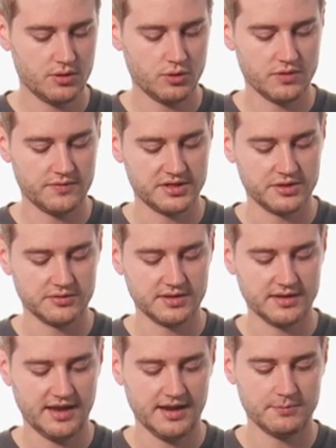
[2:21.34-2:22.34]
or if you're tilting
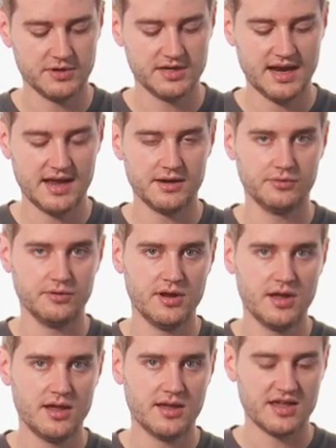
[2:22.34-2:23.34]
the camera down,
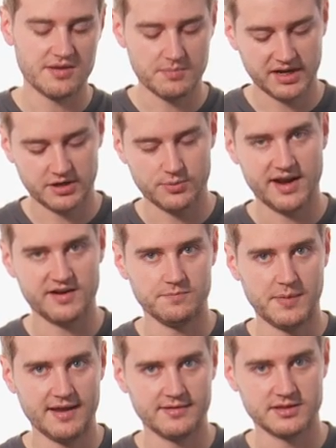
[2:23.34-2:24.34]
it might go out of
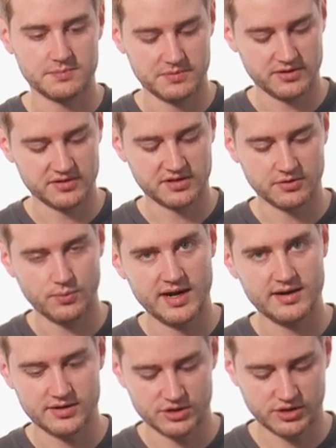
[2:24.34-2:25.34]
balance because the
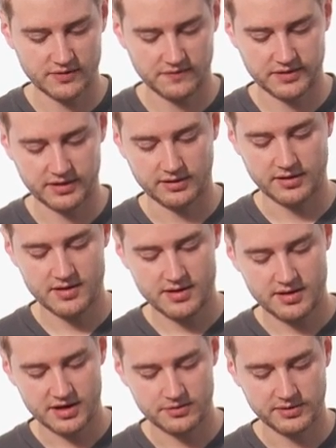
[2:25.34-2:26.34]
weight is shifting
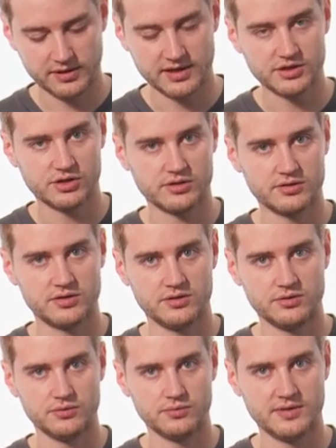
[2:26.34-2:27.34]
in relation
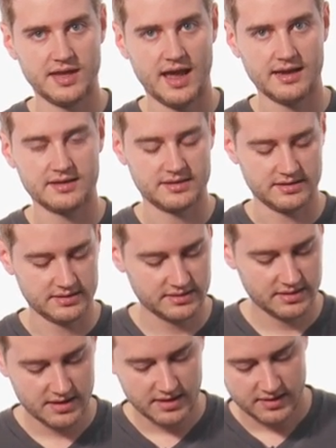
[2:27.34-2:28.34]
to the axis.
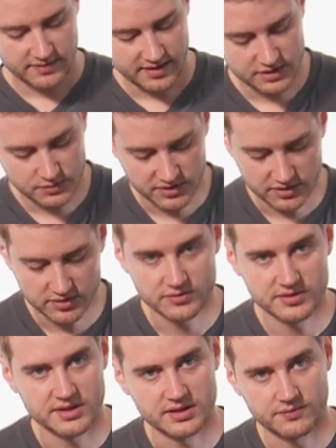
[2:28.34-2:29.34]
That's what you
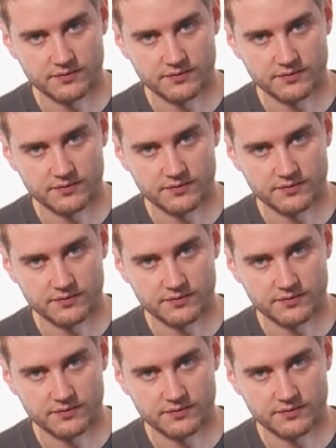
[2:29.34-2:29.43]
use this